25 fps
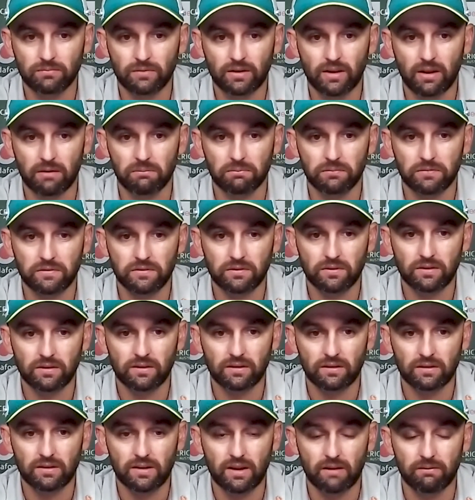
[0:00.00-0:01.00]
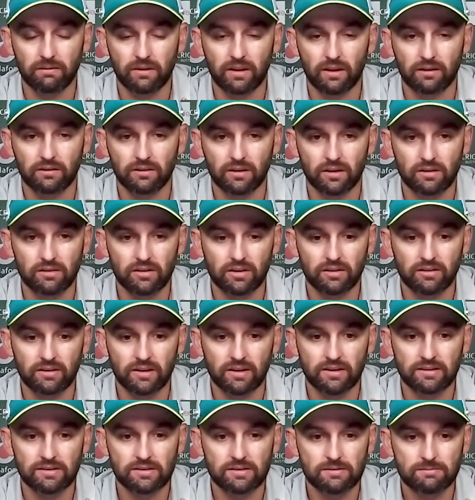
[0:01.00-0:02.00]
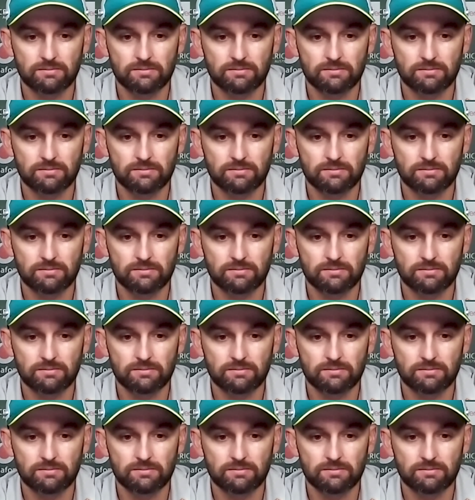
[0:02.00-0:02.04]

come the SCG test.